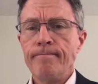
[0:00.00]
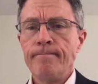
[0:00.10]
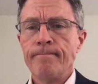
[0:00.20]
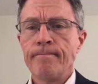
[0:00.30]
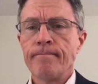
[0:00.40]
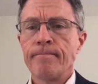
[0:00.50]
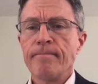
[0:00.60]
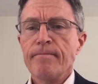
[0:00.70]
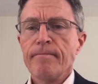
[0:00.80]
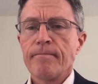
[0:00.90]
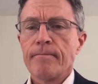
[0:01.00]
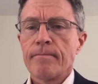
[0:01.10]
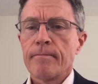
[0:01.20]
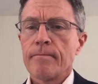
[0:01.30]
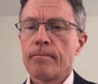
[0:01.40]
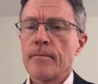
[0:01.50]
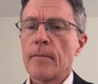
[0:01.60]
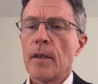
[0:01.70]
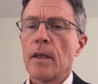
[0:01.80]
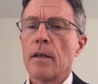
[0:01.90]

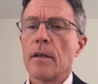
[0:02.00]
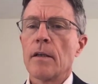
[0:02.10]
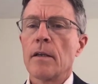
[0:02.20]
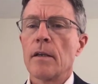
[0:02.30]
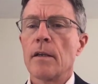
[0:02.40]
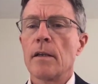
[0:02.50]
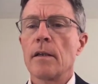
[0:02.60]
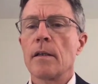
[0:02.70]
Nothing is said.